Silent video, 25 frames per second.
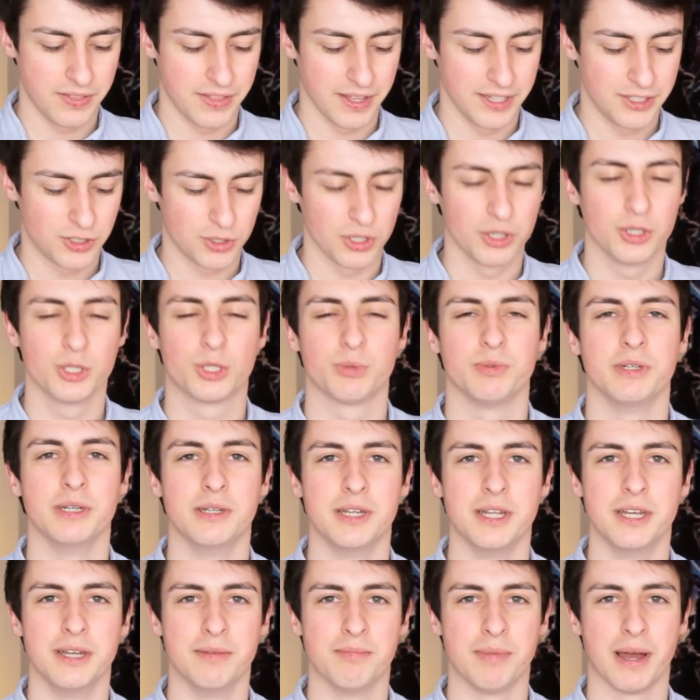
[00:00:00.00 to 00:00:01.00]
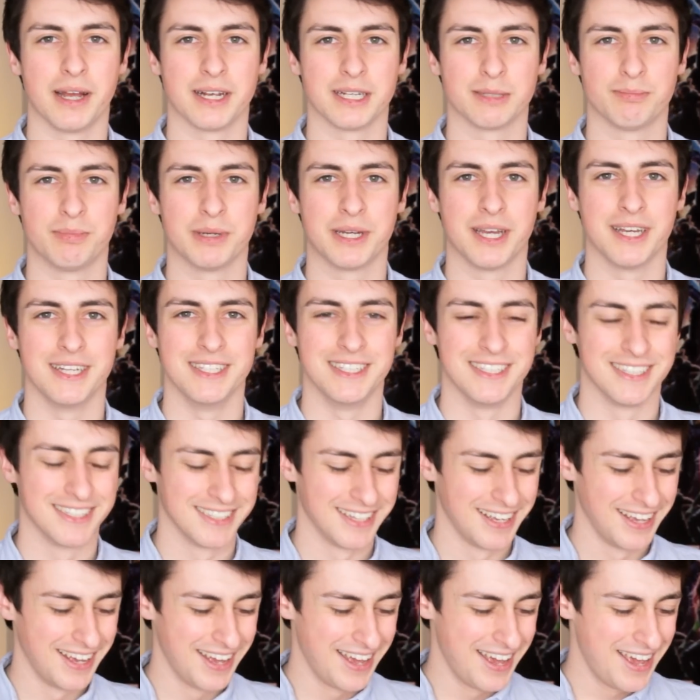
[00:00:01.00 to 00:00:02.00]
they struggle to read Ian Banks
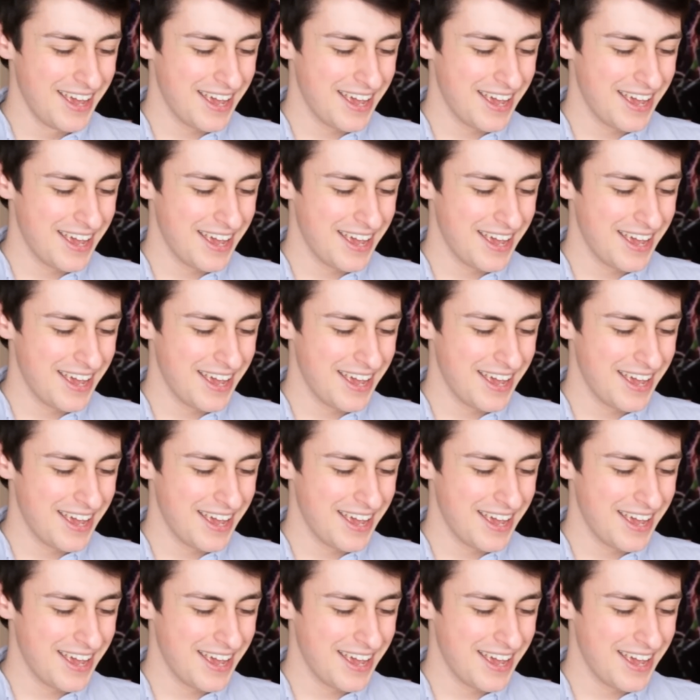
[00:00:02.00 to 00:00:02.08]
because